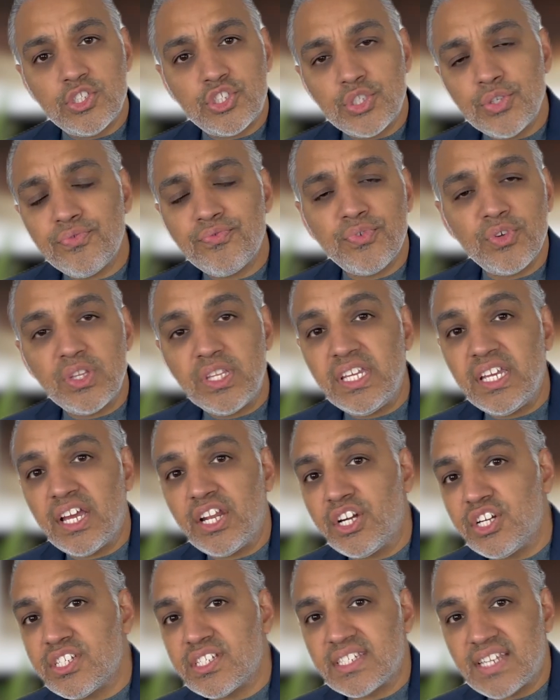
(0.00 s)
you fully
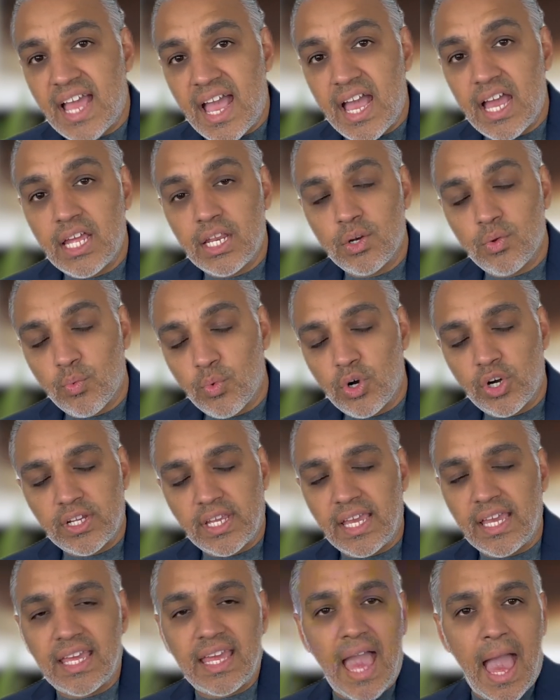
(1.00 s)
understand
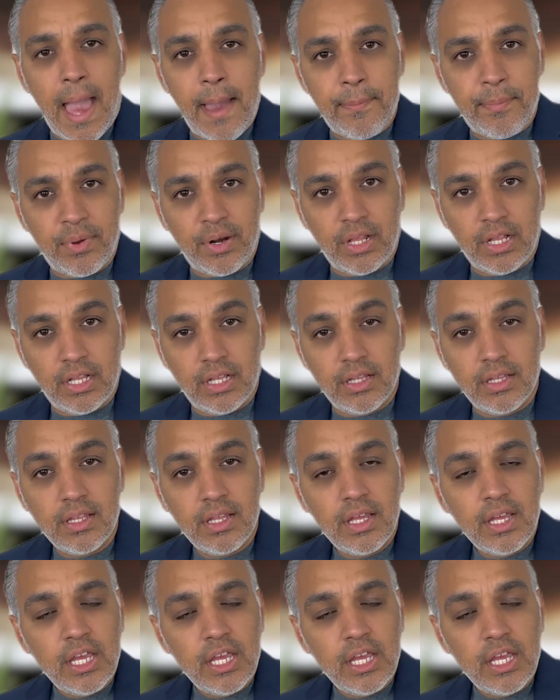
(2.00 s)
working capital,